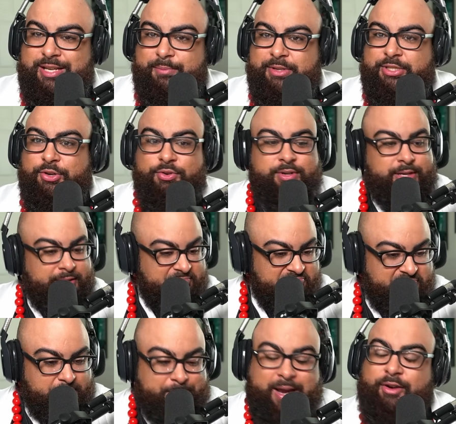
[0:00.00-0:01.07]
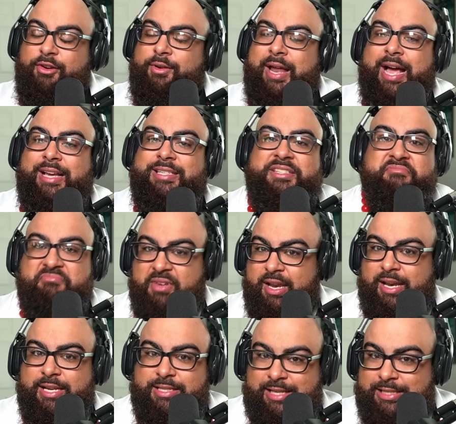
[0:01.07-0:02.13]
episode. Sit back and relax. And
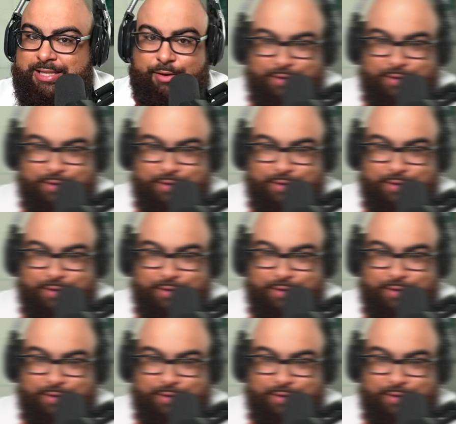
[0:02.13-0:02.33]
let's, get